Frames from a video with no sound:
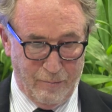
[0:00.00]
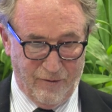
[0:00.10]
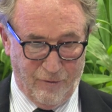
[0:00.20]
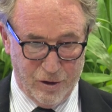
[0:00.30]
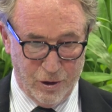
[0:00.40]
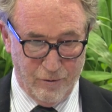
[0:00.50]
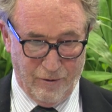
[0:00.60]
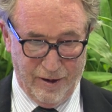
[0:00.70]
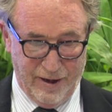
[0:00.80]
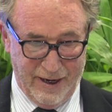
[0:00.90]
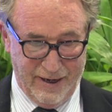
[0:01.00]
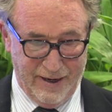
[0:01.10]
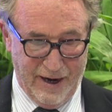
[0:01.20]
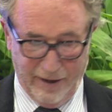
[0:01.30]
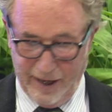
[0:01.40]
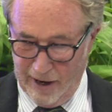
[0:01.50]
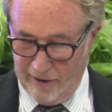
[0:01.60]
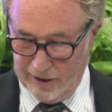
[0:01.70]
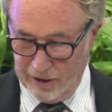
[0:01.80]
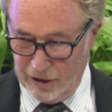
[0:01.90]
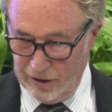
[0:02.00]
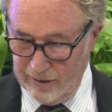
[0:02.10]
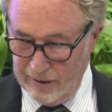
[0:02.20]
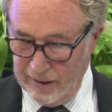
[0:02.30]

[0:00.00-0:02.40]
for children in our garage.